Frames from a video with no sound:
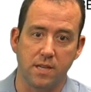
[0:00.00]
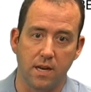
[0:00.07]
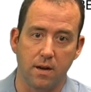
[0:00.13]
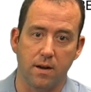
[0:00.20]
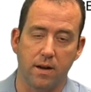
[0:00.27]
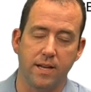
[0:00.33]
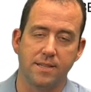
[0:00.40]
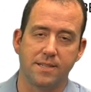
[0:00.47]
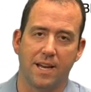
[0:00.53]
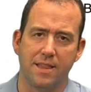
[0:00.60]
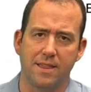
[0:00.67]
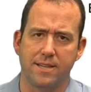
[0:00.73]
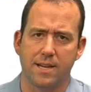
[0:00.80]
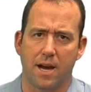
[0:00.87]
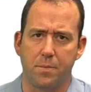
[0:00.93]
here inside
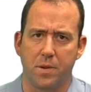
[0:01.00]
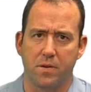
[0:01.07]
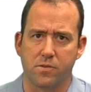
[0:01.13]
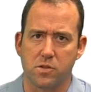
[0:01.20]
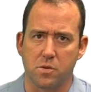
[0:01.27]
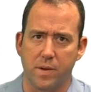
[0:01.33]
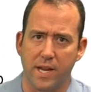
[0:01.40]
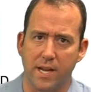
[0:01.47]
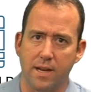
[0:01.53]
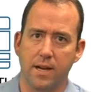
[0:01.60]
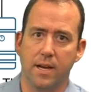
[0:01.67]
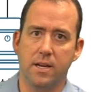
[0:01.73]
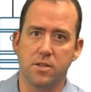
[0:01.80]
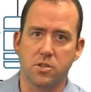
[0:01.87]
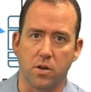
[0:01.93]
the top-level domain
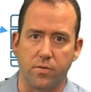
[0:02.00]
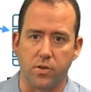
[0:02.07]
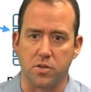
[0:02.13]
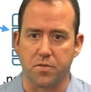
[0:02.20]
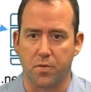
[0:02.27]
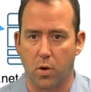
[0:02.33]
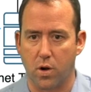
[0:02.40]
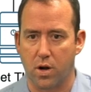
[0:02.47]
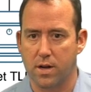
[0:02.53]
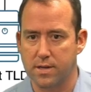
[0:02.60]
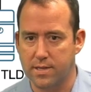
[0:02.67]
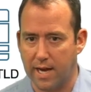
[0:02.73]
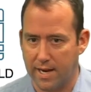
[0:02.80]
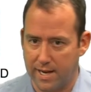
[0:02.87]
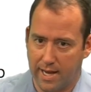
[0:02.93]
servers for
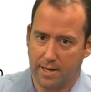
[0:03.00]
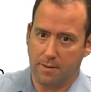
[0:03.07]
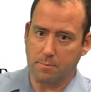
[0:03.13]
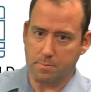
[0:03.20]
.NET.